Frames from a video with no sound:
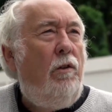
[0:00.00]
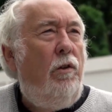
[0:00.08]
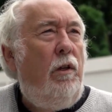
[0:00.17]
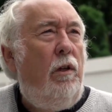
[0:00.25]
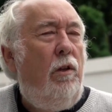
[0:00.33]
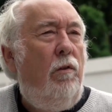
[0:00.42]

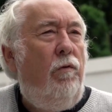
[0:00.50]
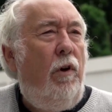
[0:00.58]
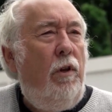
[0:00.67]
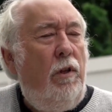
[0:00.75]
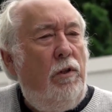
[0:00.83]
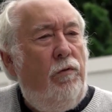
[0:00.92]

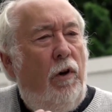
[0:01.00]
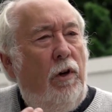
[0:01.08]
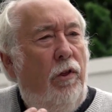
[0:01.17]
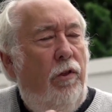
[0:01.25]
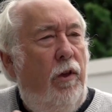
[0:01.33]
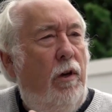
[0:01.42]
These very
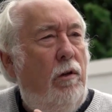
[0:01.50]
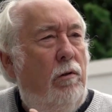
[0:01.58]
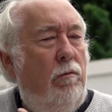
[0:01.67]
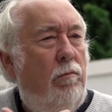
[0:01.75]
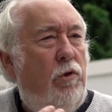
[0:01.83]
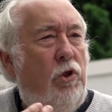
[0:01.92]

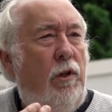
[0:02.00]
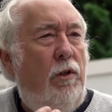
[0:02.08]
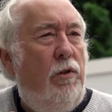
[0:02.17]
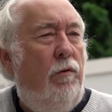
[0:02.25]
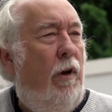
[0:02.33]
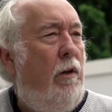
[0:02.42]
thin
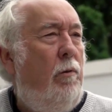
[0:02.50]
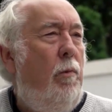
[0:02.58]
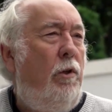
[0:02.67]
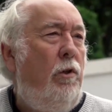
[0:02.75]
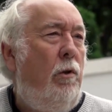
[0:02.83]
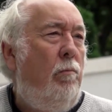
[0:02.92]
sheets of
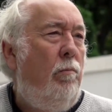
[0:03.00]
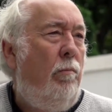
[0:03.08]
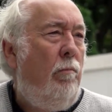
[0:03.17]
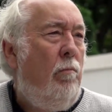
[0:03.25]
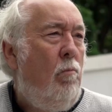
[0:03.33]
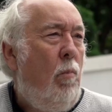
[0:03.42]
aluminium
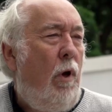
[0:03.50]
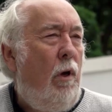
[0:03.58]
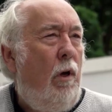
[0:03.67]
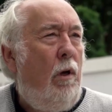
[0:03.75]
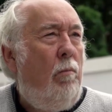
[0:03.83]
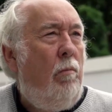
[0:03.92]

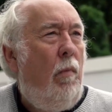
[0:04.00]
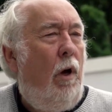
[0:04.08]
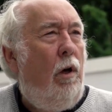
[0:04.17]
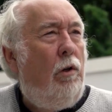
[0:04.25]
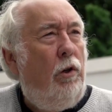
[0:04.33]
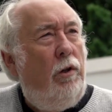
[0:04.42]

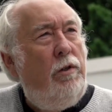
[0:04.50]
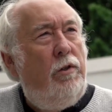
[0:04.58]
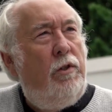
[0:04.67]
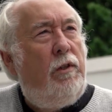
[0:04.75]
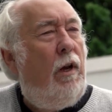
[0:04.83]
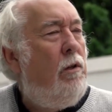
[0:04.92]
aren't going to
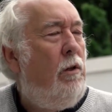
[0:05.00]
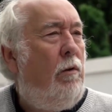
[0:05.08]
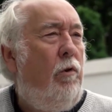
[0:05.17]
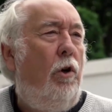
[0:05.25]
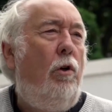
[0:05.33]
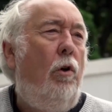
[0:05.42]
stand up
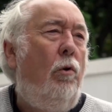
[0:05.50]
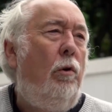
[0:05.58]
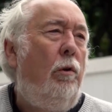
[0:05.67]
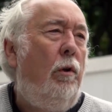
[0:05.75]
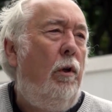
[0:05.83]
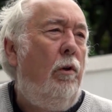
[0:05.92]
very long
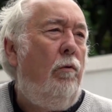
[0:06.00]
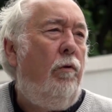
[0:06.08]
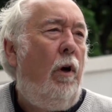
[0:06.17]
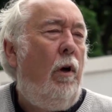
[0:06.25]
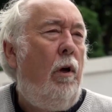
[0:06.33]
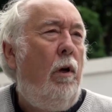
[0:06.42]
in a
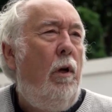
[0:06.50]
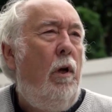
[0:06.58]
fire.